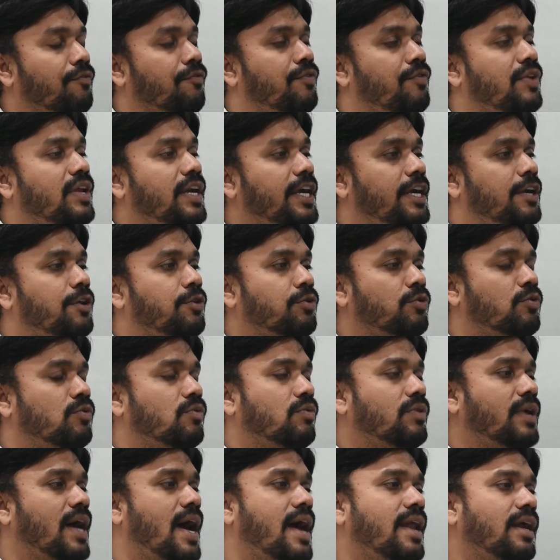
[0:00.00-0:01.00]
we need to
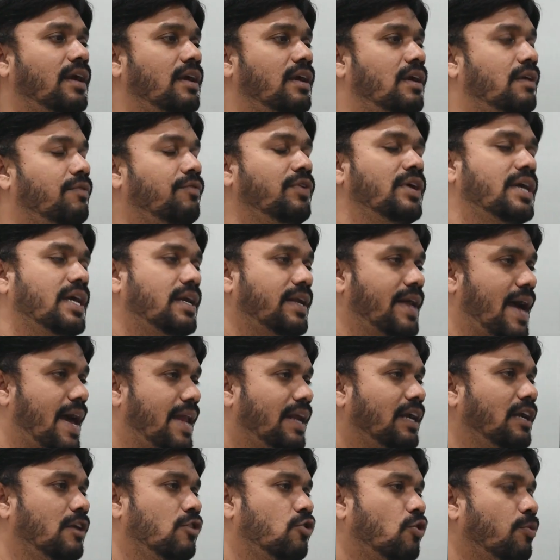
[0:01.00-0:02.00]
direct we can
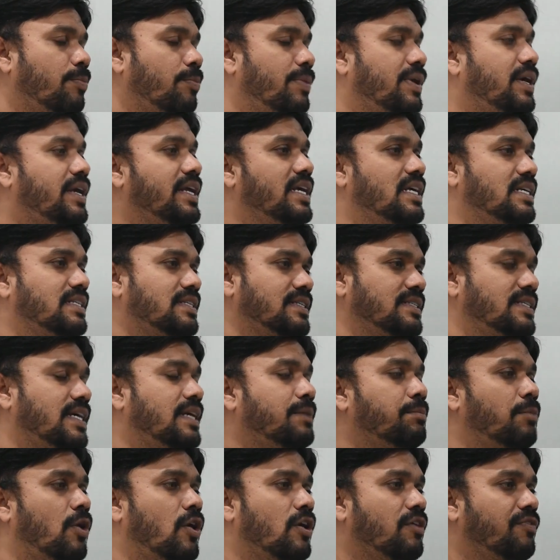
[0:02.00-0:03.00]
directly open DSS
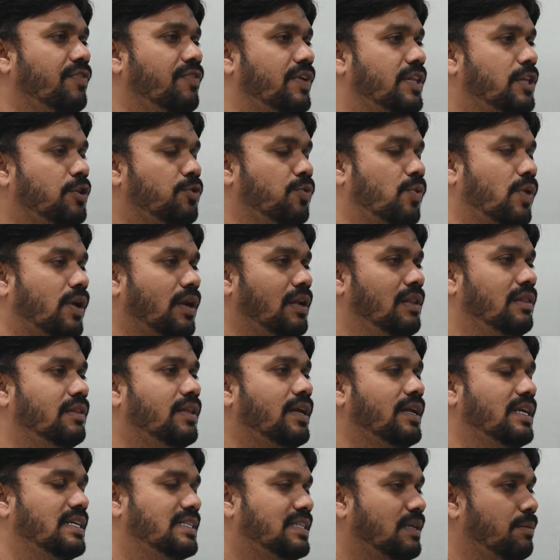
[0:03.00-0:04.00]
and modify the URL
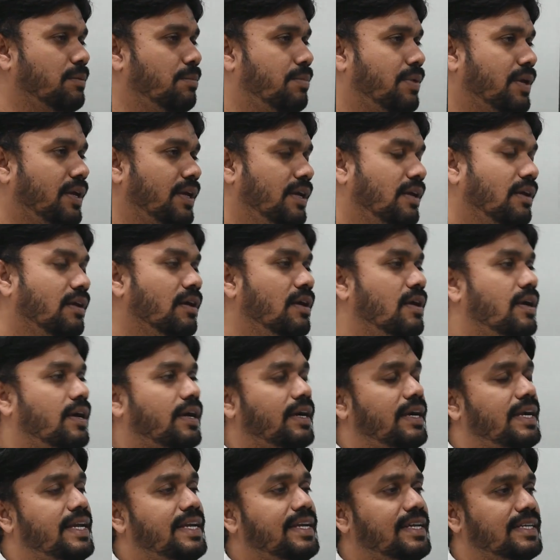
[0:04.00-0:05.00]
the reason being
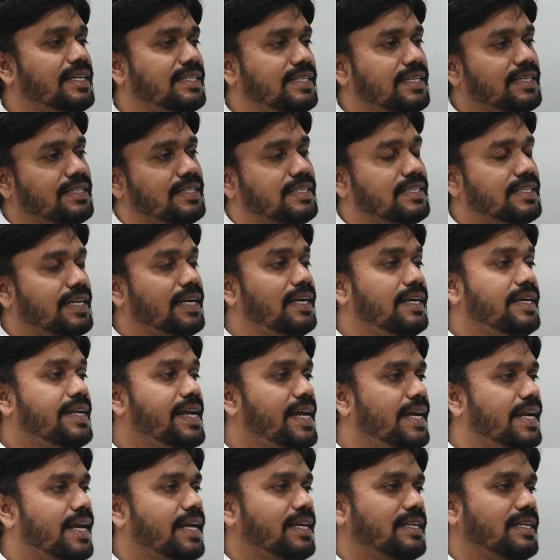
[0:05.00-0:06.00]
DSS is a
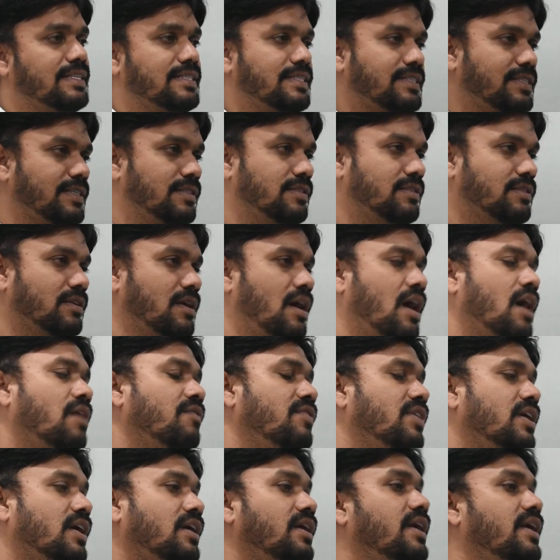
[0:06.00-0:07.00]
data instance or
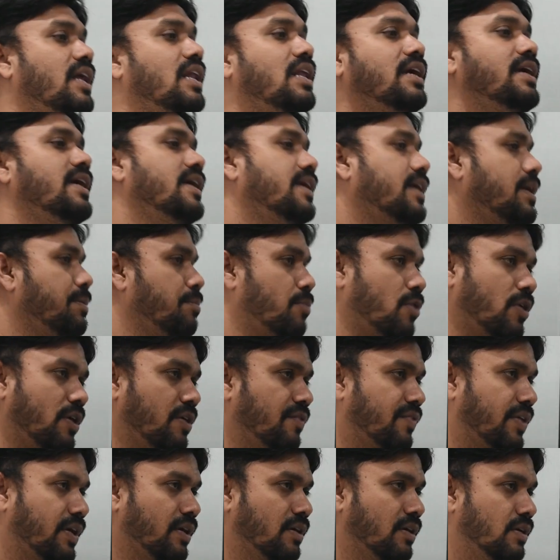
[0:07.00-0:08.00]
we can delegate and
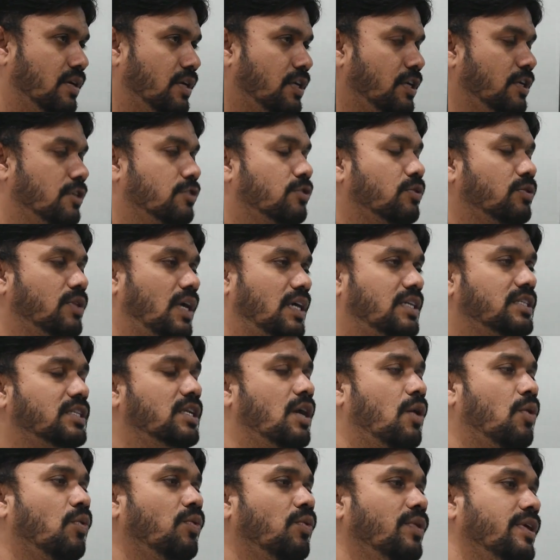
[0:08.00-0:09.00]
modify. So that's
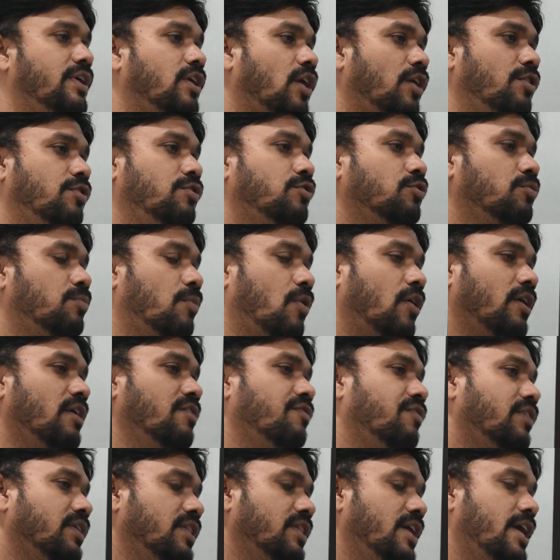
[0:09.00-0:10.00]
how in order to
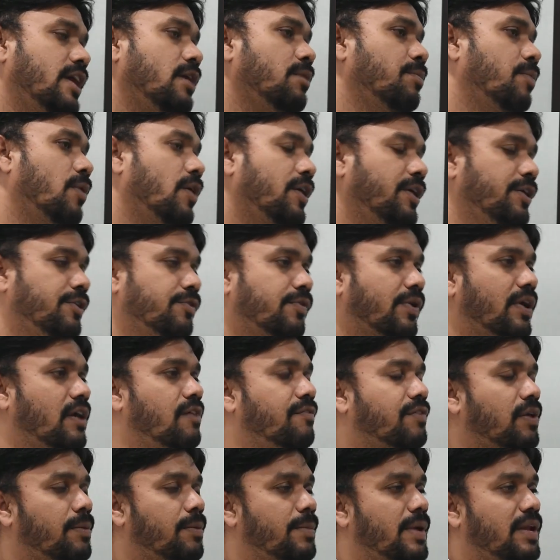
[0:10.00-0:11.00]
modify the endpoint
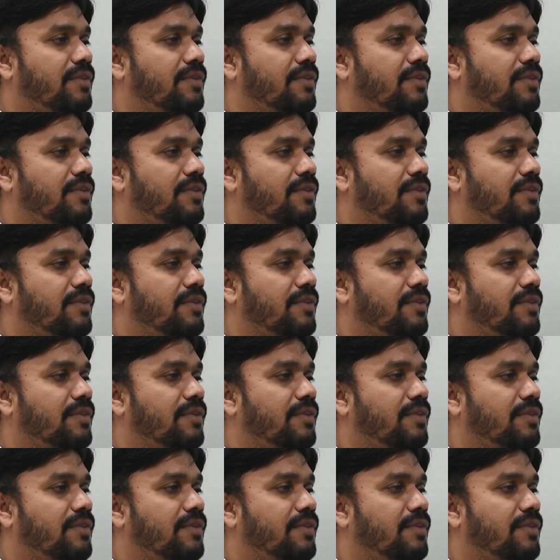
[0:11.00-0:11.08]
URL from